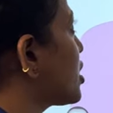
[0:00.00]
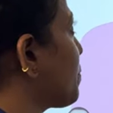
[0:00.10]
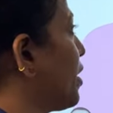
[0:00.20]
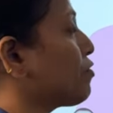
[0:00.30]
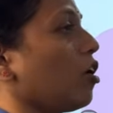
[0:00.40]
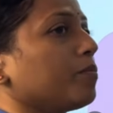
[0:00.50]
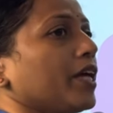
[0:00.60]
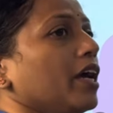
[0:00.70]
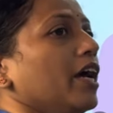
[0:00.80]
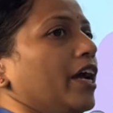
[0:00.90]
spread from
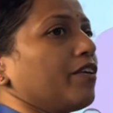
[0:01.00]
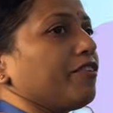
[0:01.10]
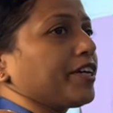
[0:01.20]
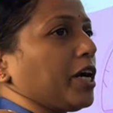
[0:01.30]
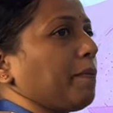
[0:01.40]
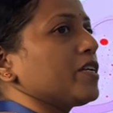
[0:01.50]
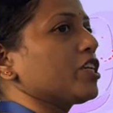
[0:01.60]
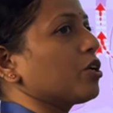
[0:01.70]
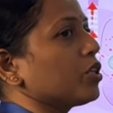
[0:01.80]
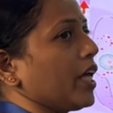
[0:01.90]
the infected
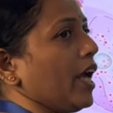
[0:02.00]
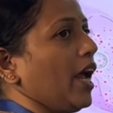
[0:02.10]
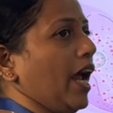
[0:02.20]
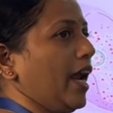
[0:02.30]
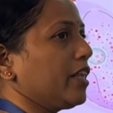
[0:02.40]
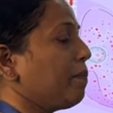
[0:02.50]
person to the healthy